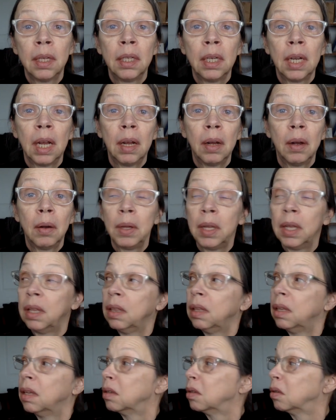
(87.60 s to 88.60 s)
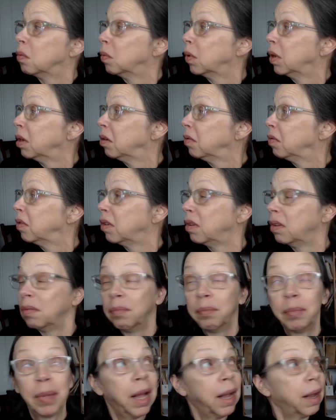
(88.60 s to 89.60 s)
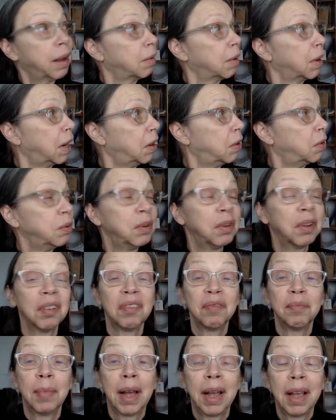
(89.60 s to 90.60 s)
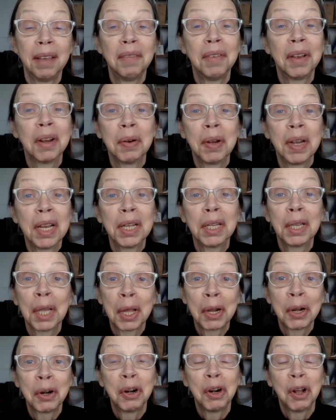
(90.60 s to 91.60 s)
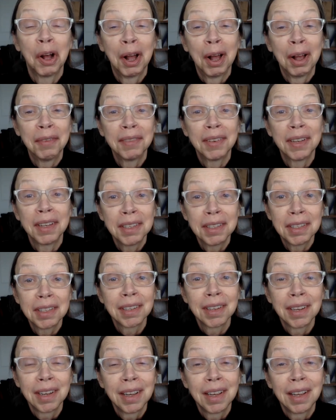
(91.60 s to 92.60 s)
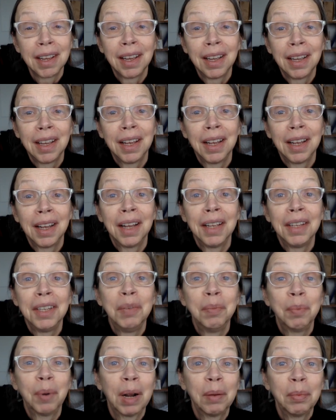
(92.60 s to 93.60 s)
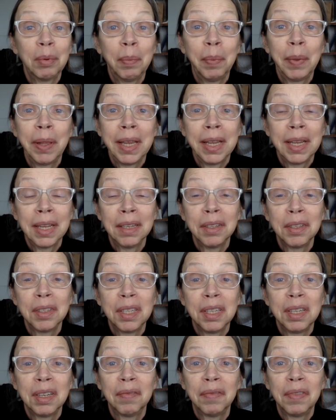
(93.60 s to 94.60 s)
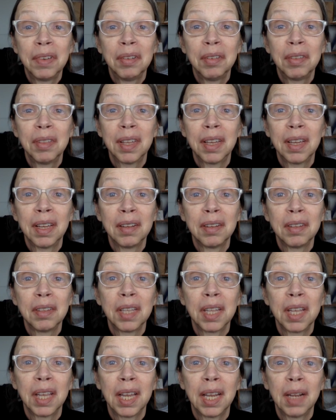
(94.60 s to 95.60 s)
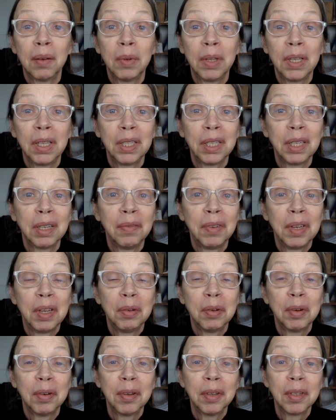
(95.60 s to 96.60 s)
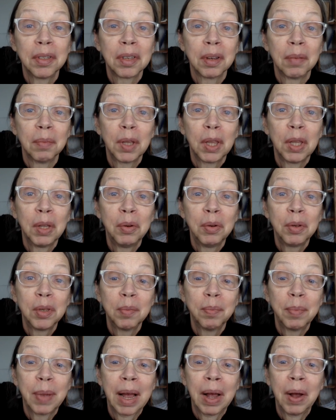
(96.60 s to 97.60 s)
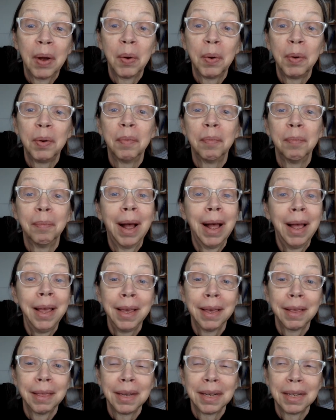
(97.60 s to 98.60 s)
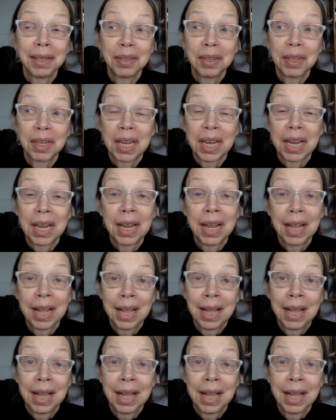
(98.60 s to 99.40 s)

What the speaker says: Now, in this wonderful background of my very cluttered office, you probably can see a few things that will give you some clues about my ethnicity.